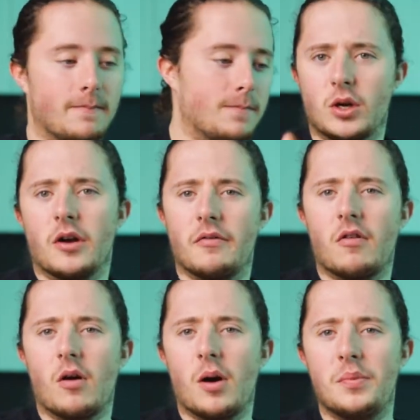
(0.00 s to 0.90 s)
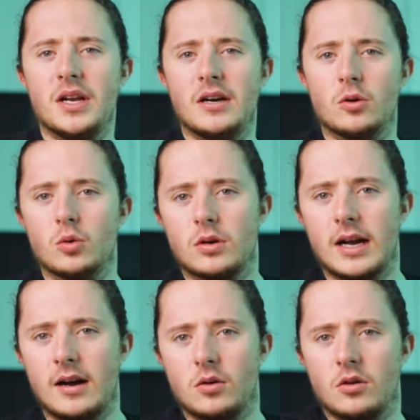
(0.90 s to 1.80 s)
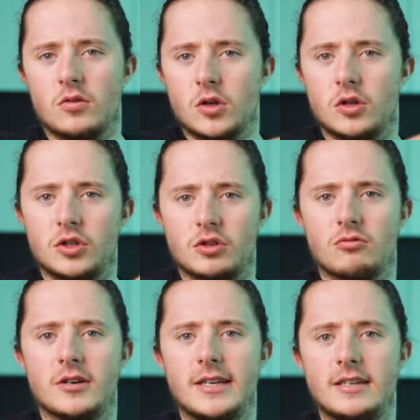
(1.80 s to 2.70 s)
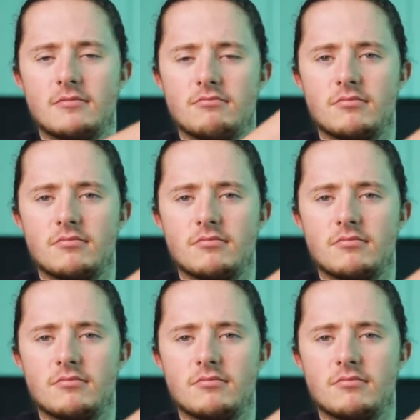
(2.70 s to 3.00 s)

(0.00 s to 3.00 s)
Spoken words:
I'm going to throw up a little counter on the screen